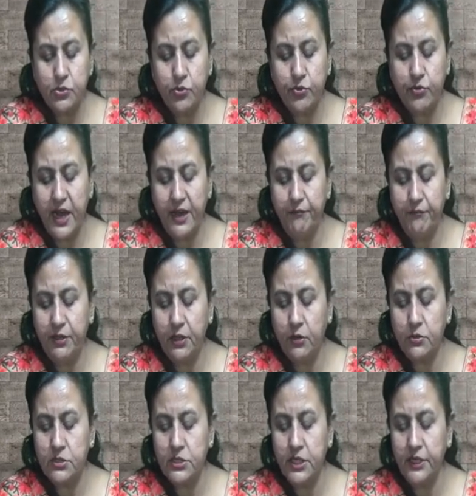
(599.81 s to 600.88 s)
to drive
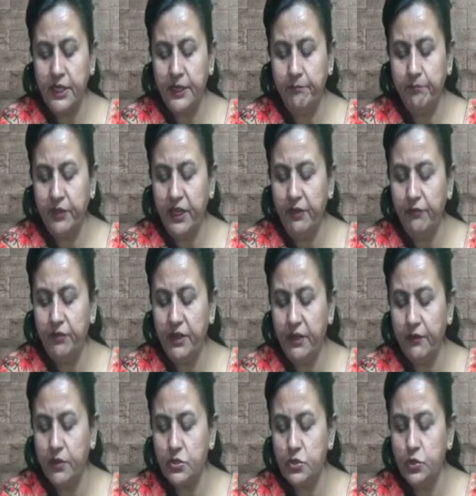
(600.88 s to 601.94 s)
without skidding. If
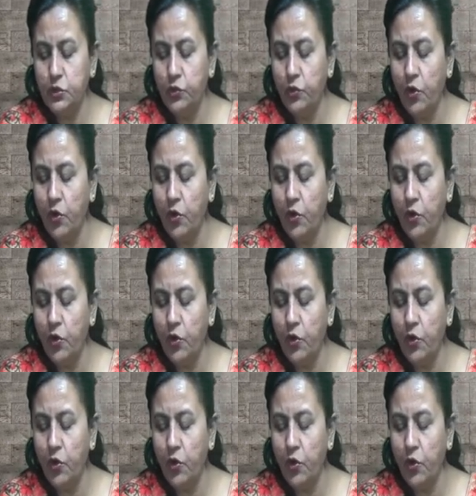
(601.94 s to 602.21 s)
there was no